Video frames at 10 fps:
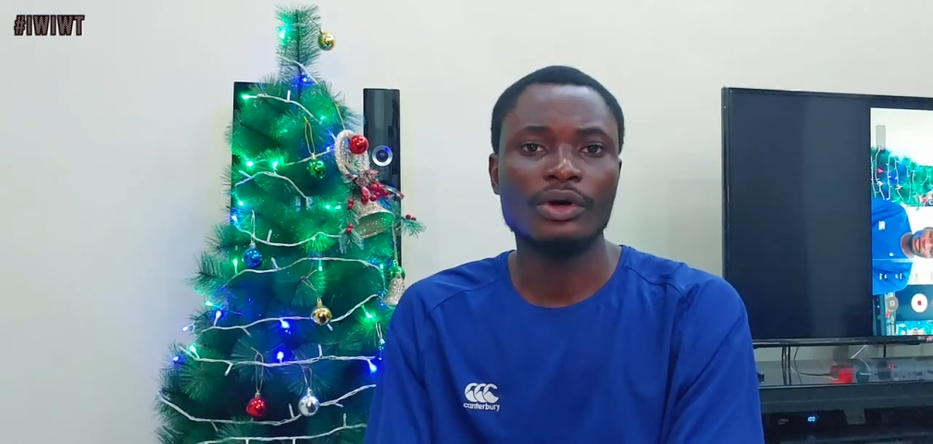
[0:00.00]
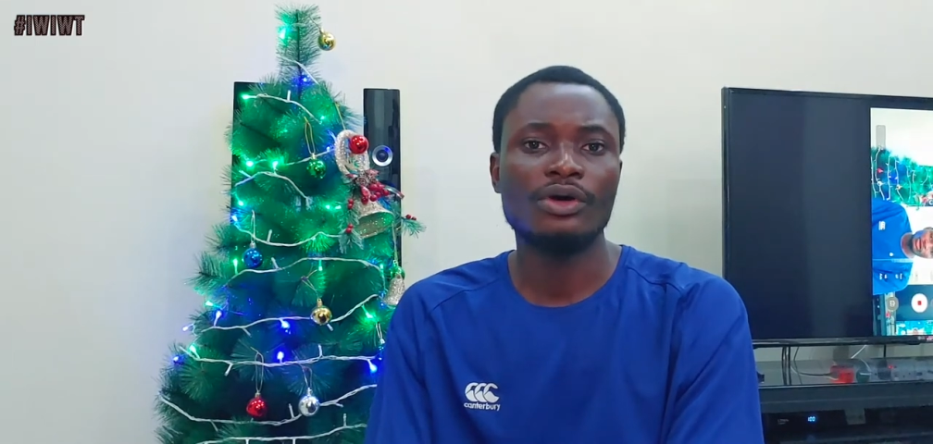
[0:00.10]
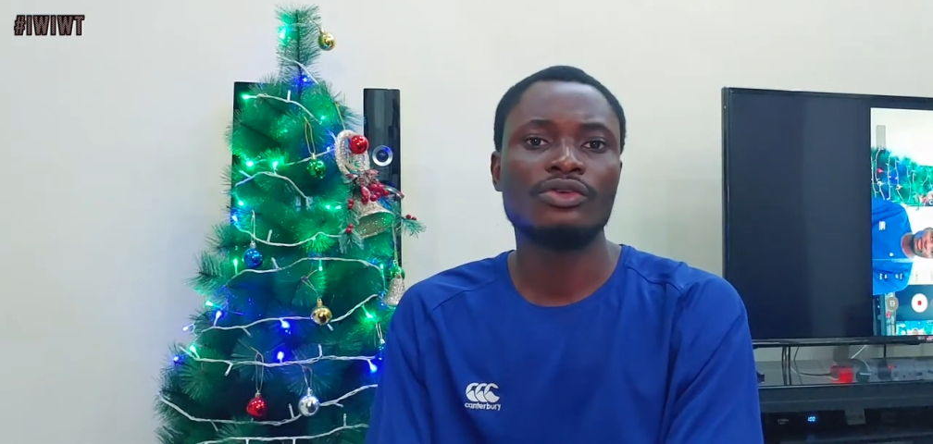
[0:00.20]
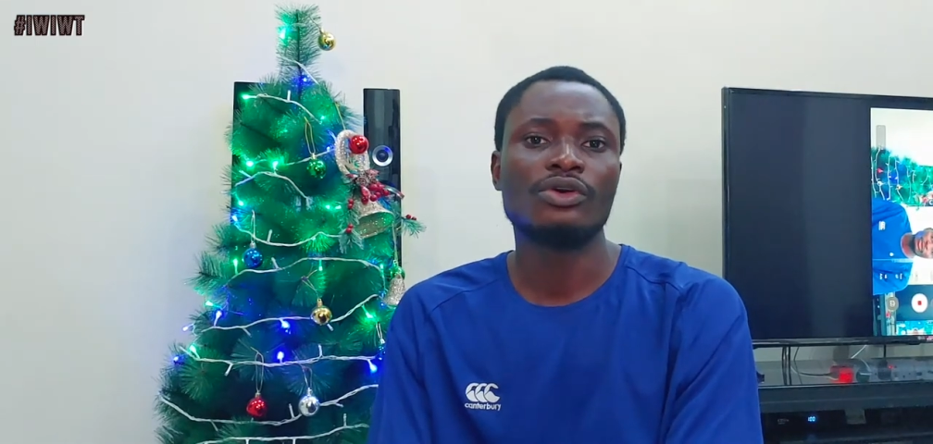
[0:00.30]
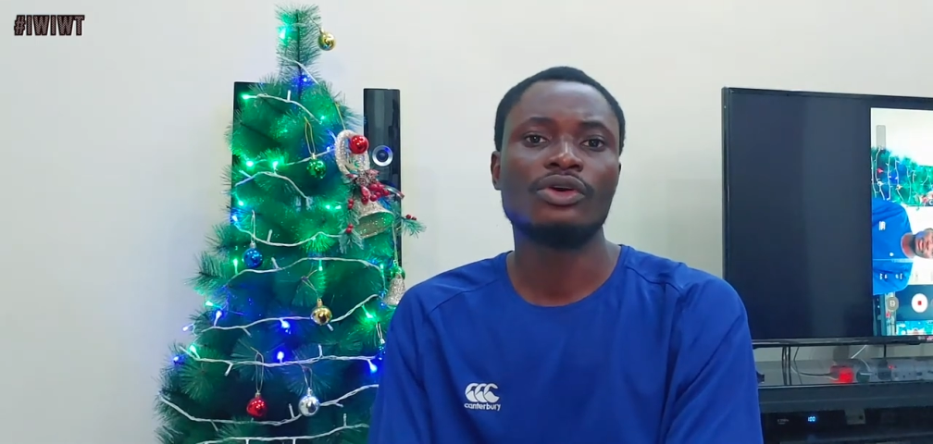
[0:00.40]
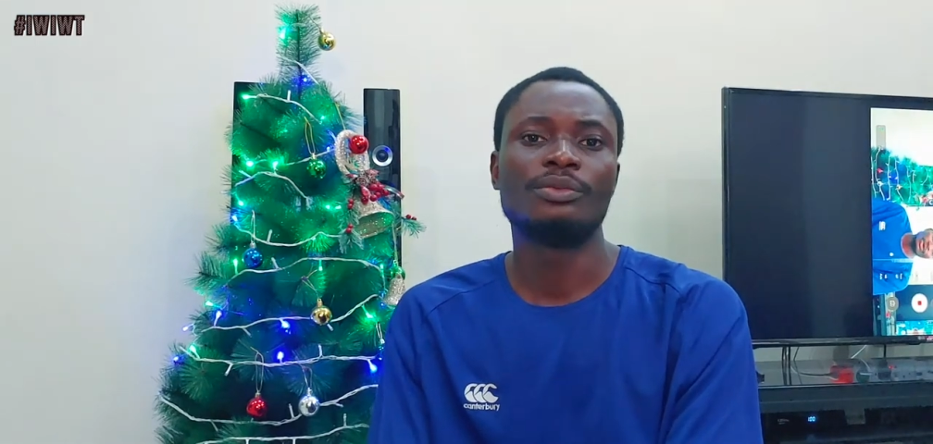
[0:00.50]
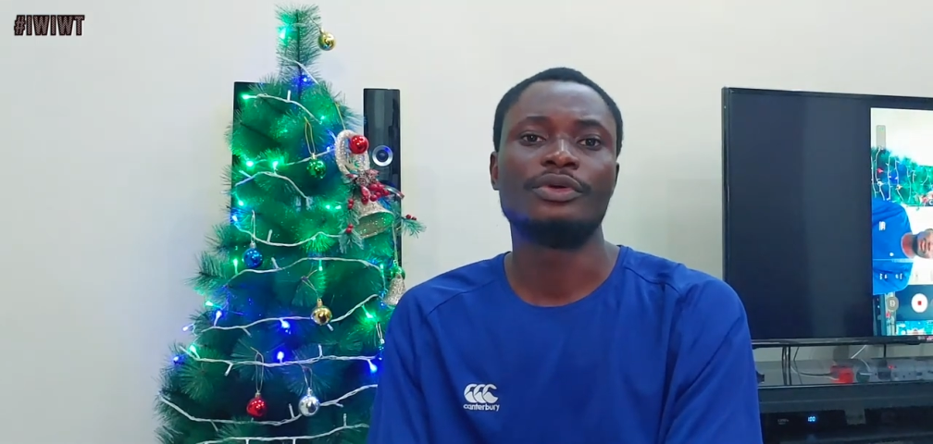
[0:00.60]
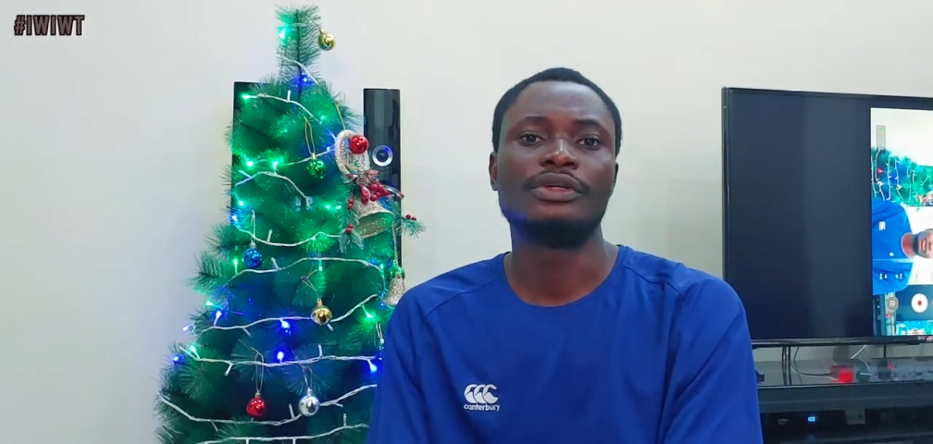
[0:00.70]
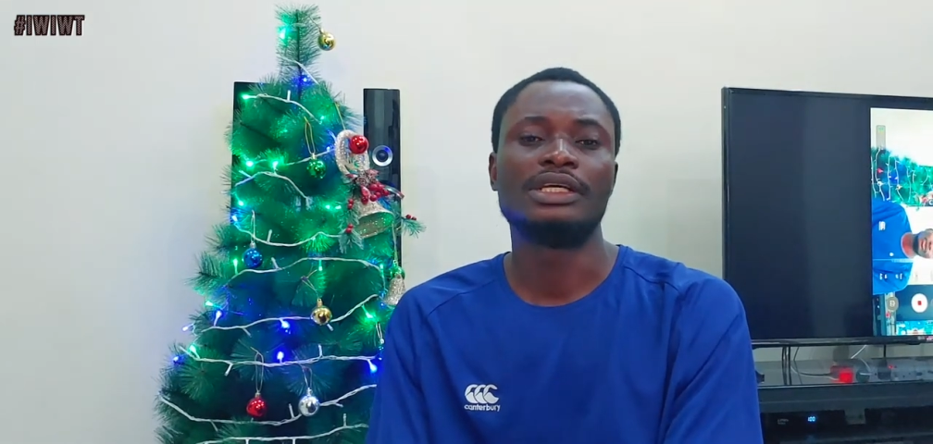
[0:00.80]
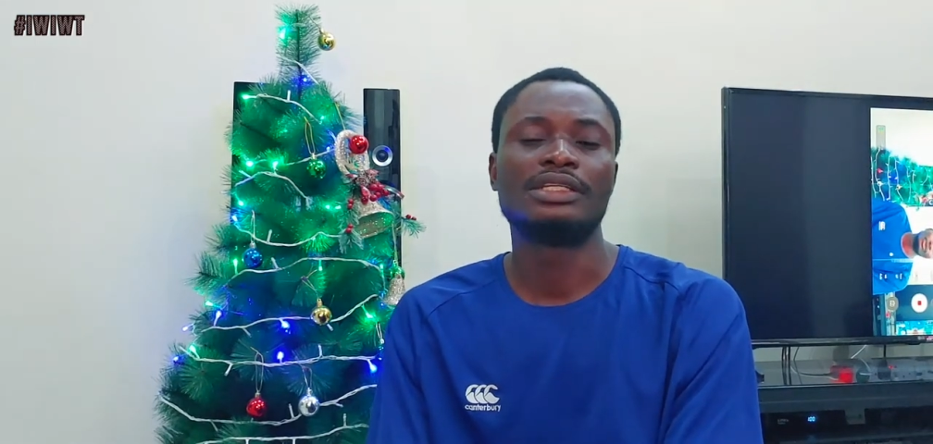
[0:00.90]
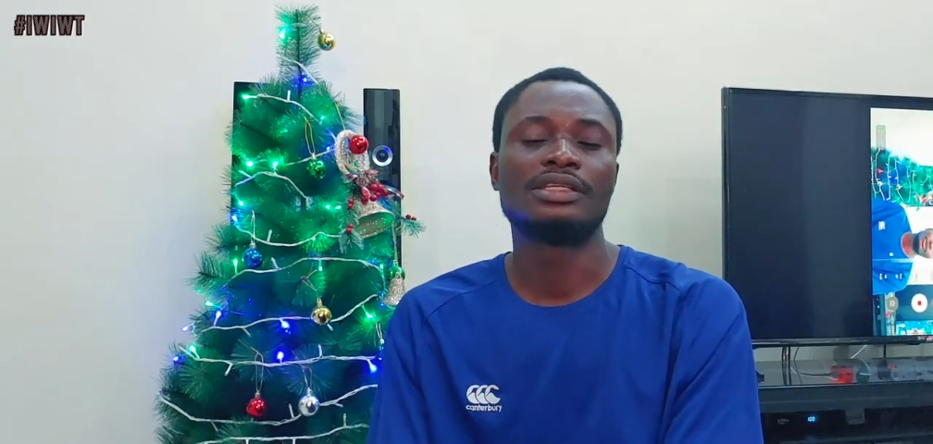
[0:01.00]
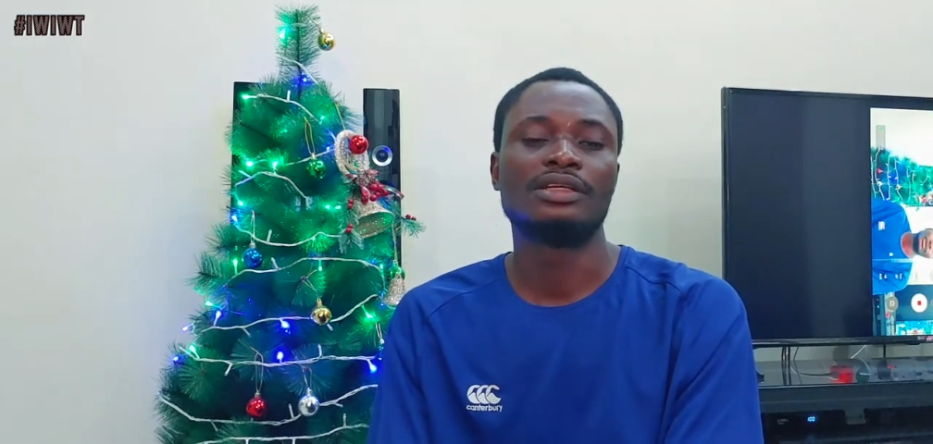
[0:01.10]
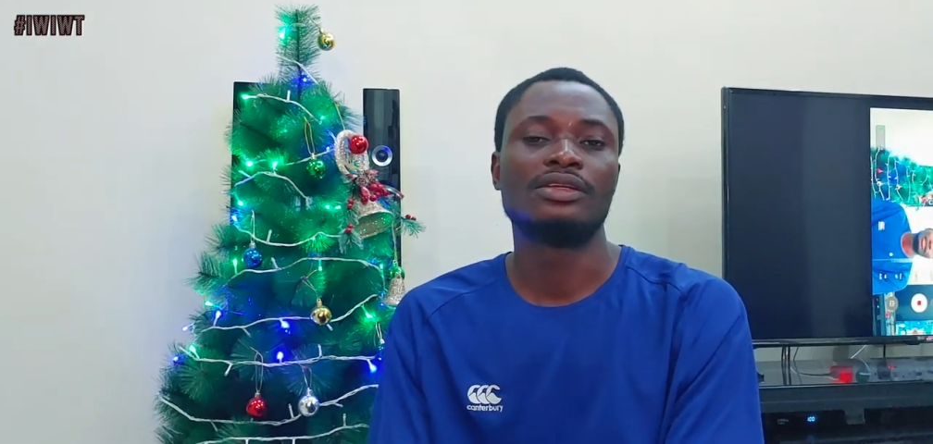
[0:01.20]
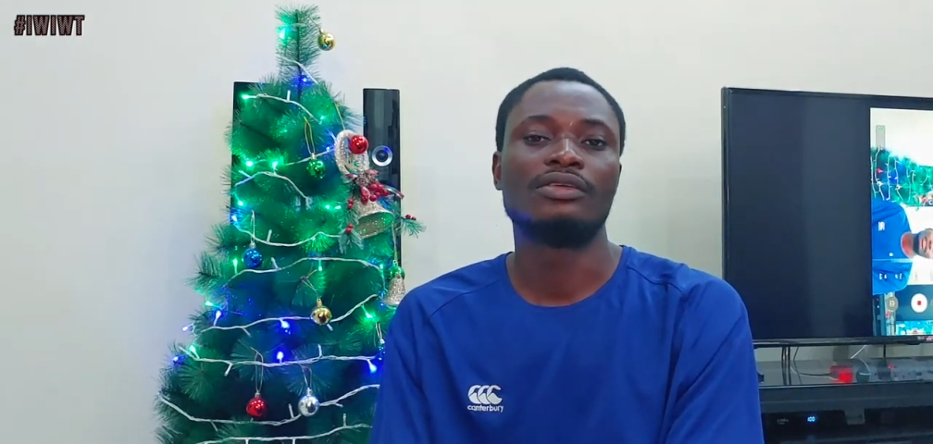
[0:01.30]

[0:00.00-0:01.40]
also going to be relating a lot